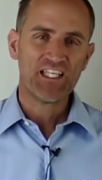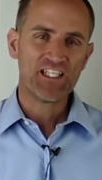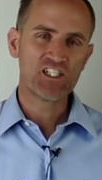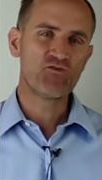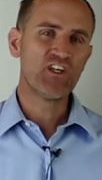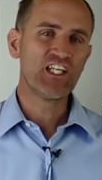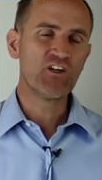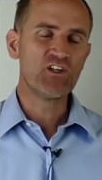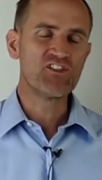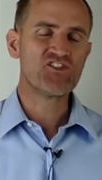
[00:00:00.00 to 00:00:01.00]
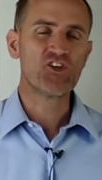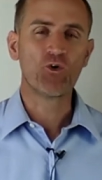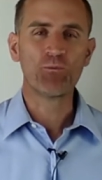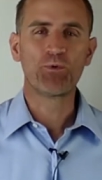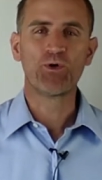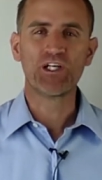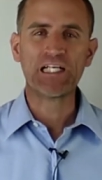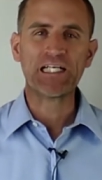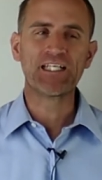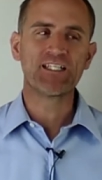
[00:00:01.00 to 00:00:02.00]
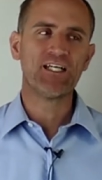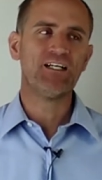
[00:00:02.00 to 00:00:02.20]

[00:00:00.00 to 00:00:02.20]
This video is so important